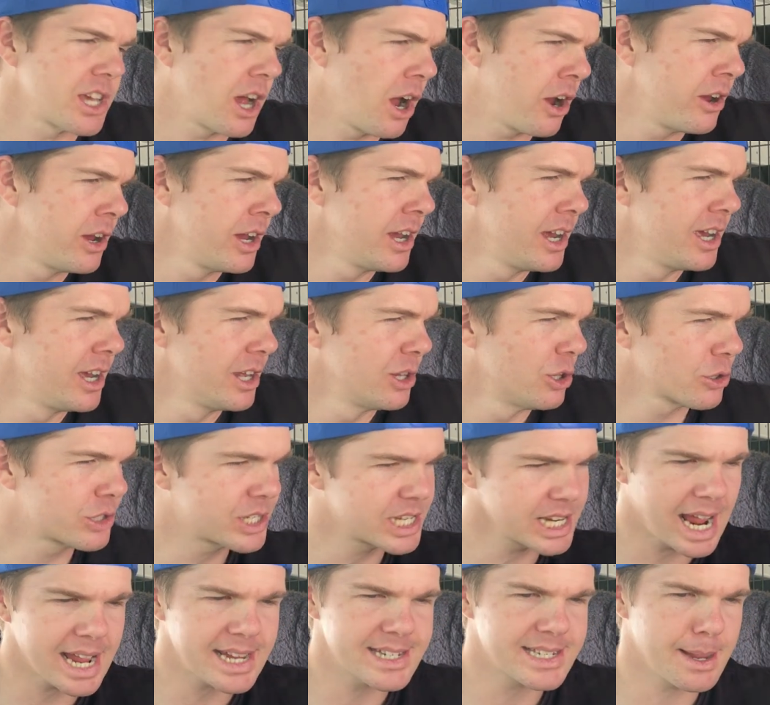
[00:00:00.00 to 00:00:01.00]
So,
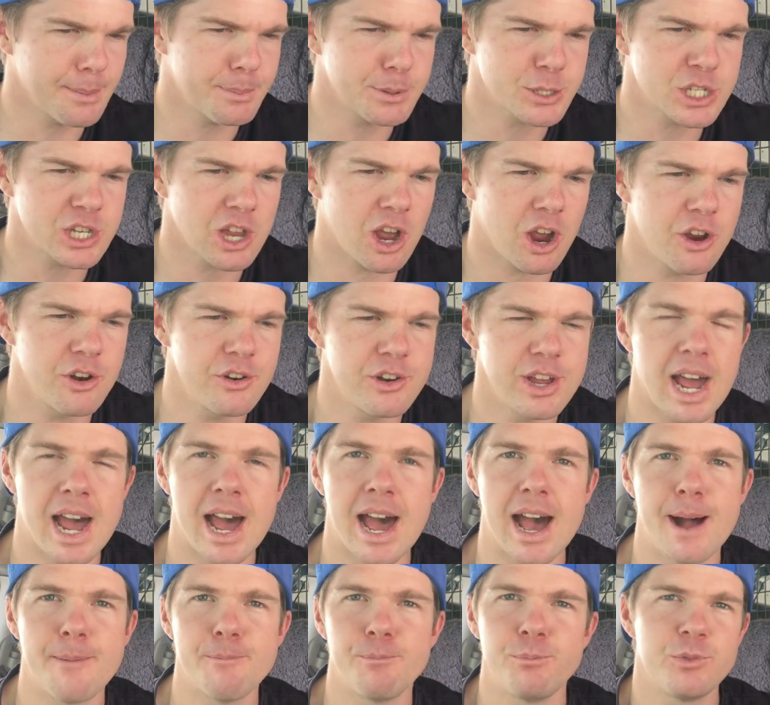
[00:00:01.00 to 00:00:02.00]
look, today's episode,
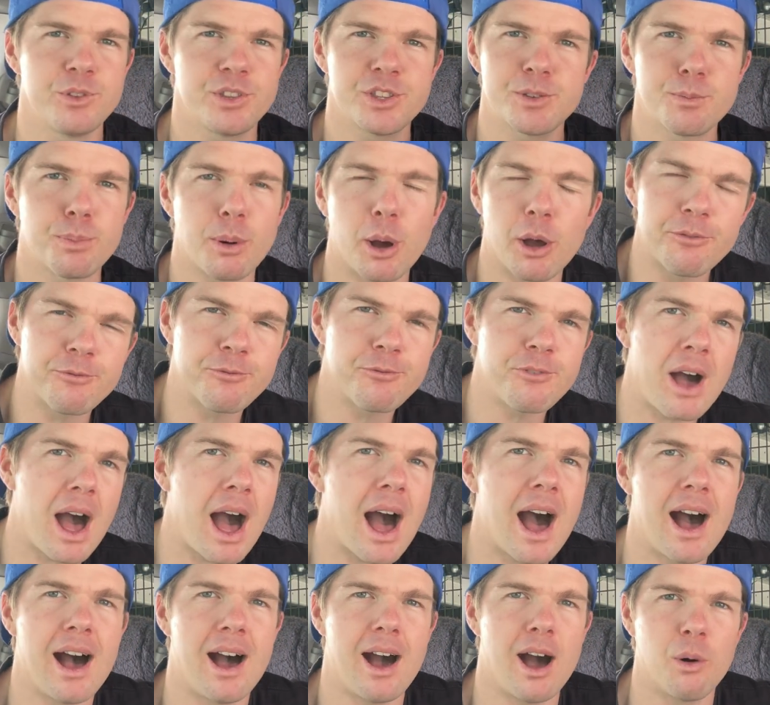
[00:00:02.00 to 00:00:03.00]
um, by
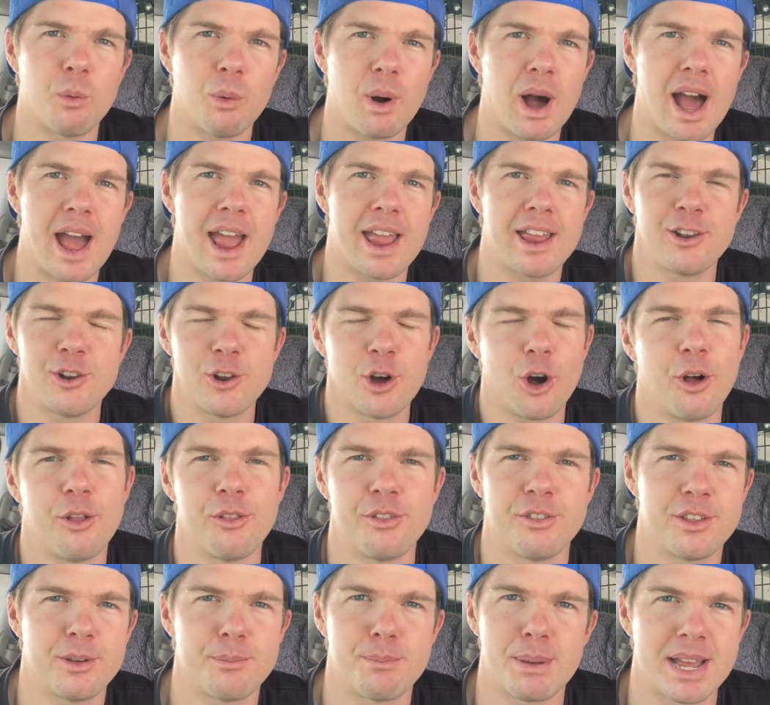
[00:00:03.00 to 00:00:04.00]
far away
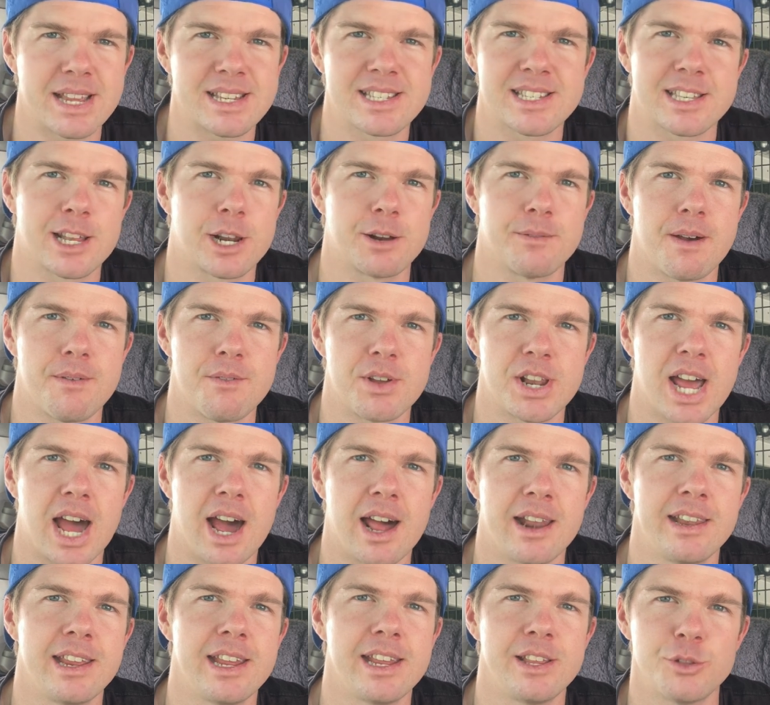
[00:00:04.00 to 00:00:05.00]
not the best that I've ever
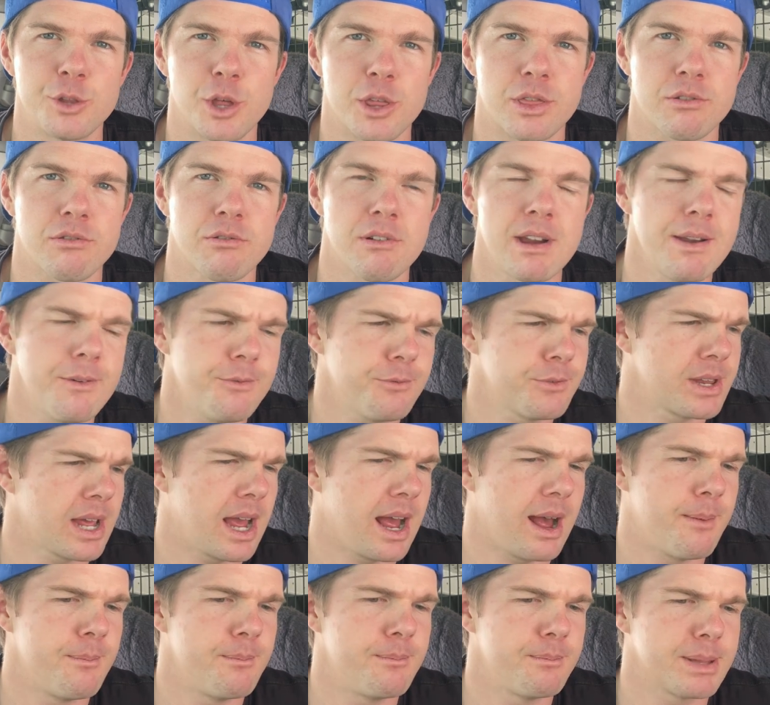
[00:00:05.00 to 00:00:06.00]
done in the thrift,
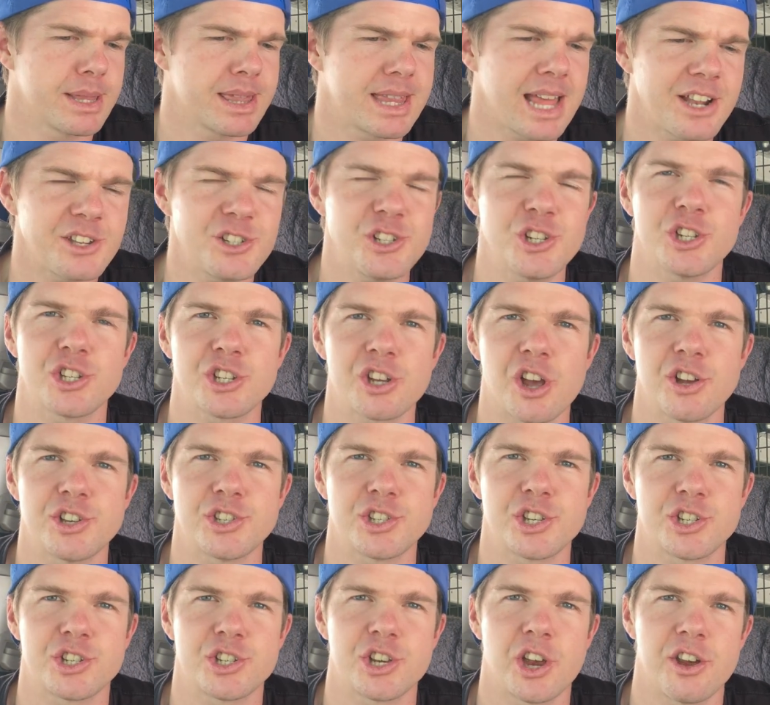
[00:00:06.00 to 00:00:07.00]
um, but that just
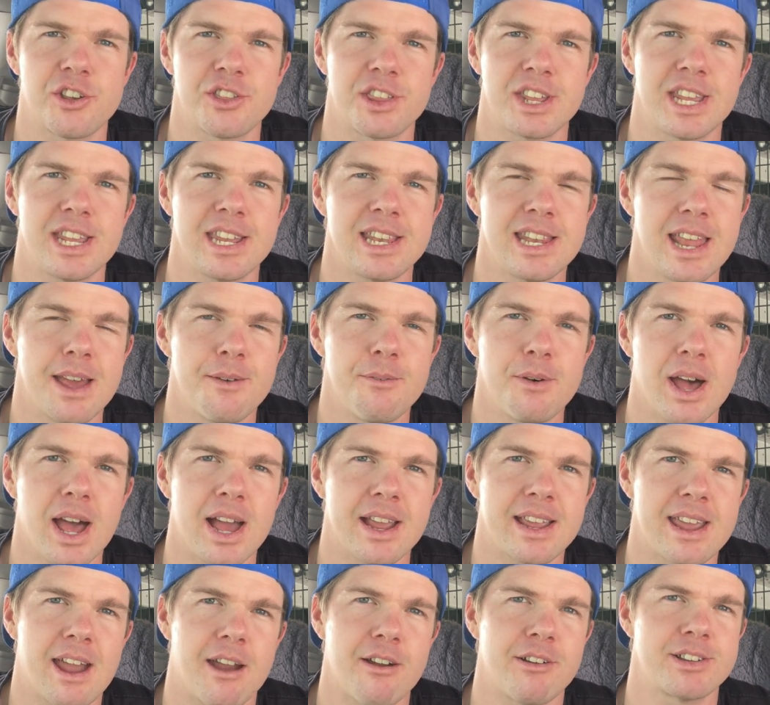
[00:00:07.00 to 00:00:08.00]
goes to show that you
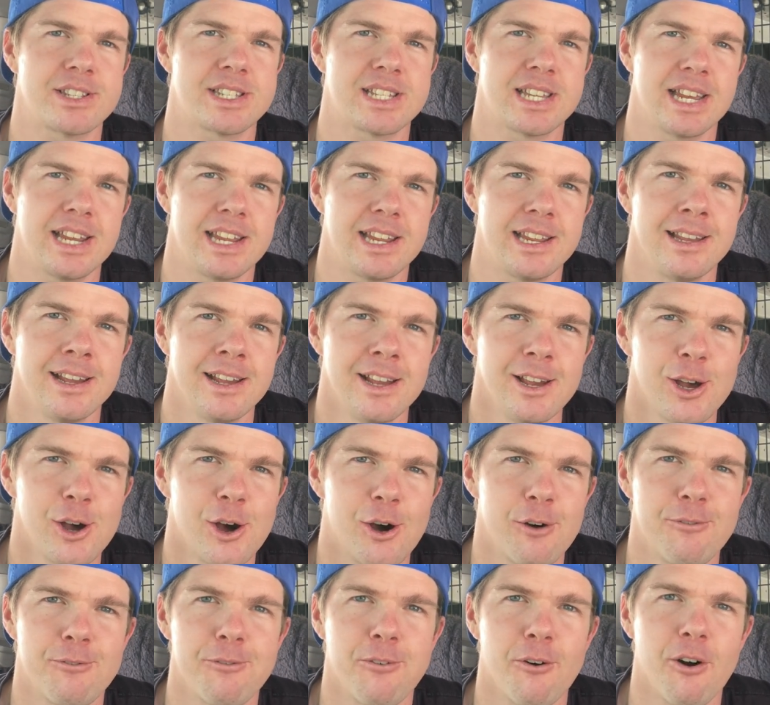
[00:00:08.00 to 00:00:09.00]
never a guarantee
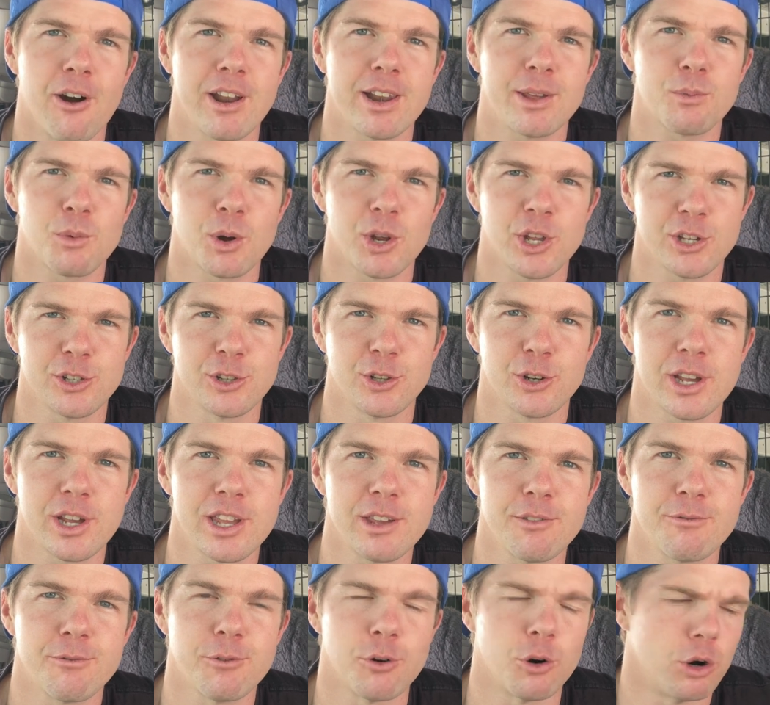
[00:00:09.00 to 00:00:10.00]
of finding what you're
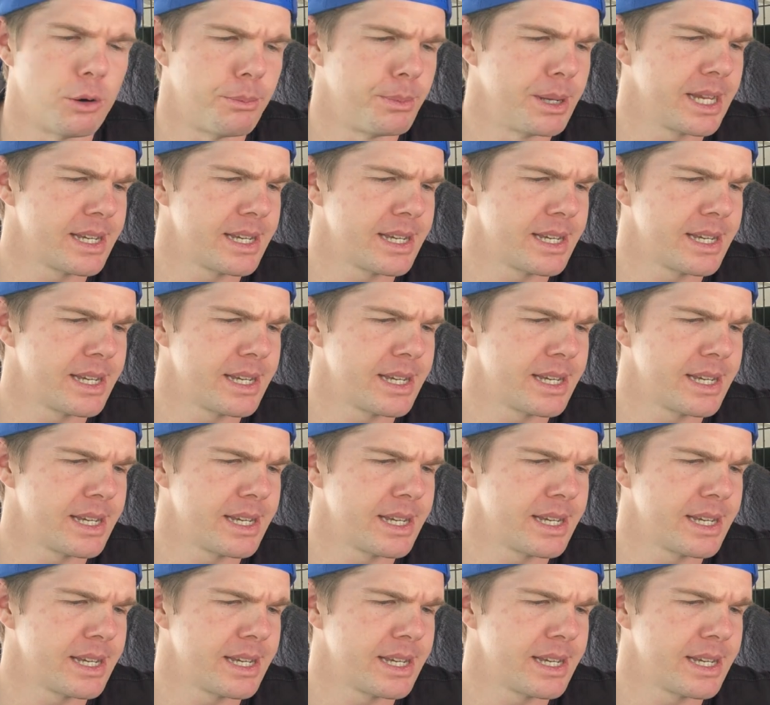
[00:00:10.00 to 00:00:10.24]
looking for.